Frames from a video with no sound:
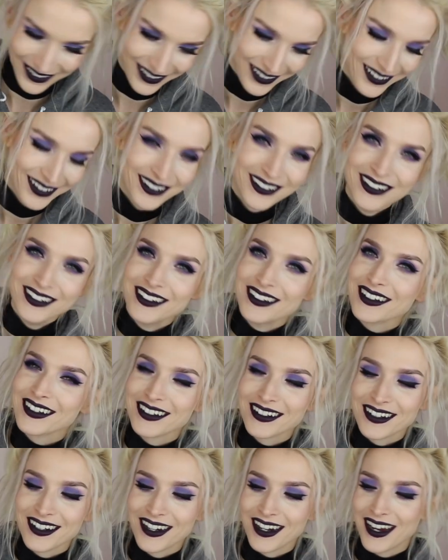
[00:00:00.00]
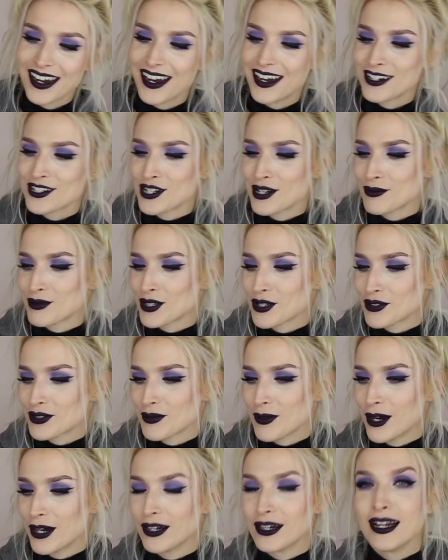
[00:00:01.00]
Gosh, I'm so
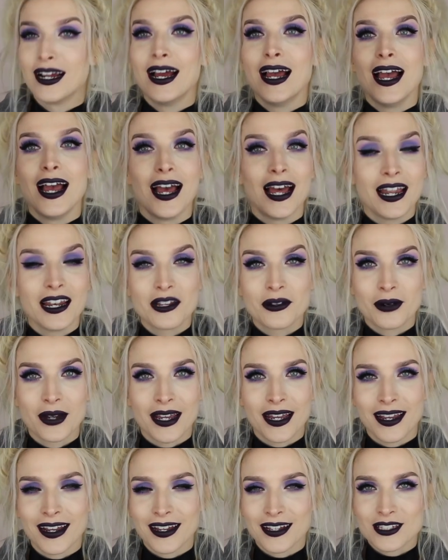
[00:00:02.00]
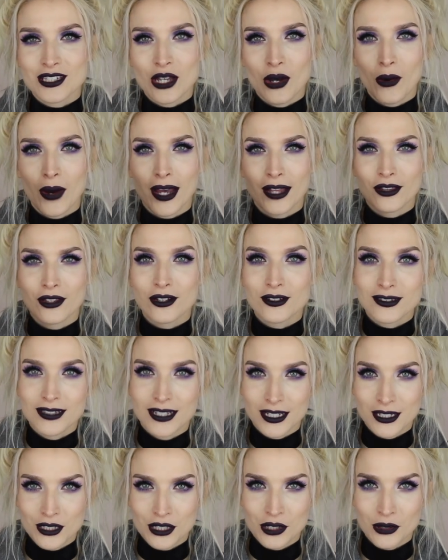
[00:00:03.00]
smart. Anyway, so I looked
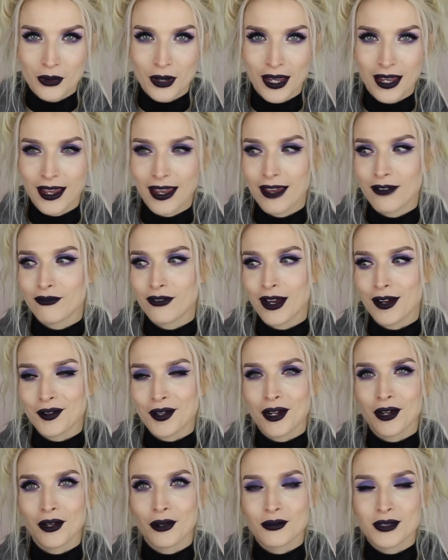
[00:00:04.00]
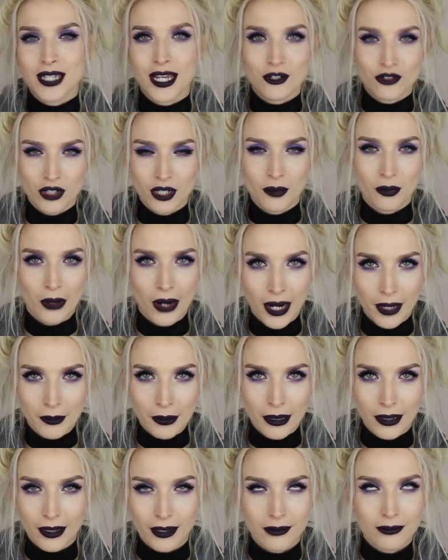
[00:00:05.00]
into it and found out it was actually a
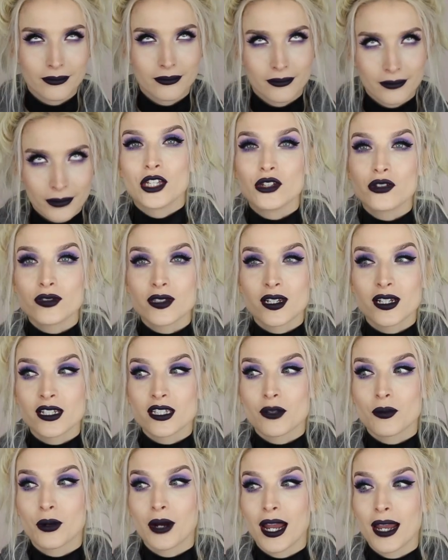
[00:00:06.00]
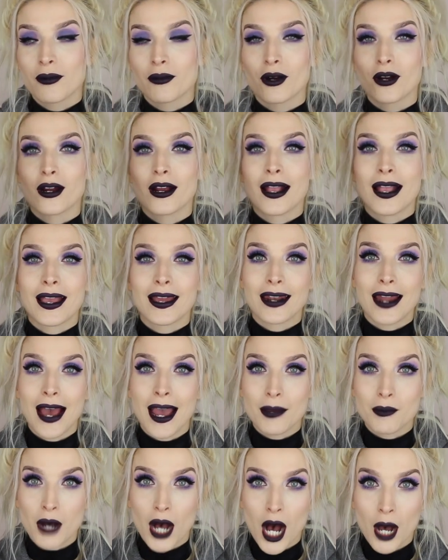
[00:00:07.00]
primer. Used it as a primer, and
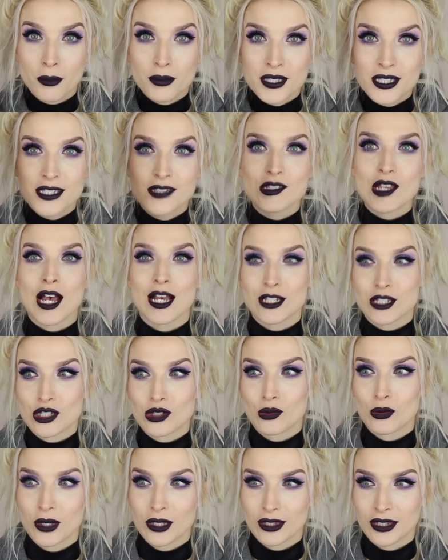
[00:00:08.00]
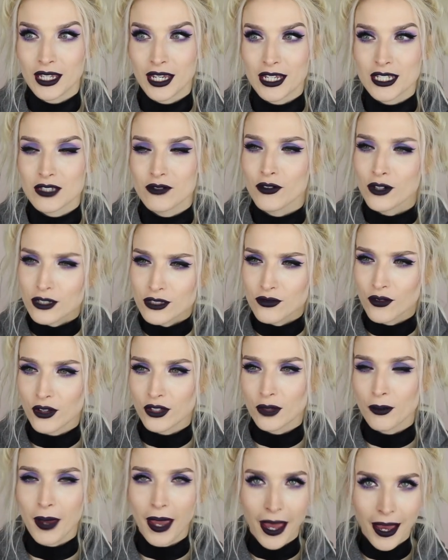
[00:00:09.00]
I'm obsessed with this. First of
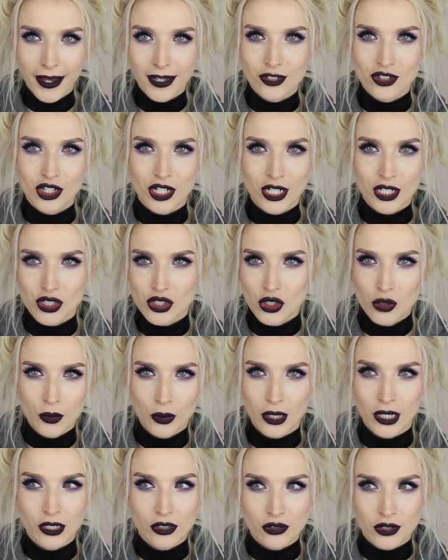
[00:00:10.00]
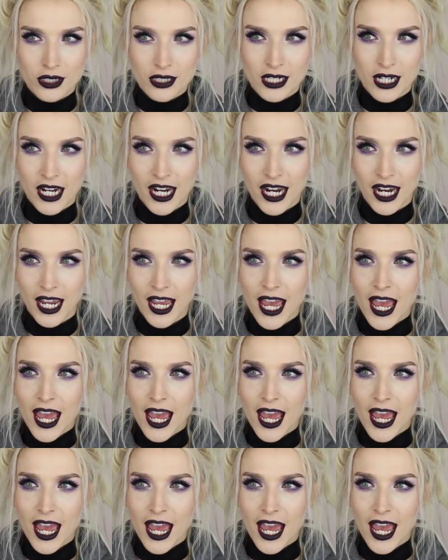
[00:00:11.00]
all, the packaging is super interesting.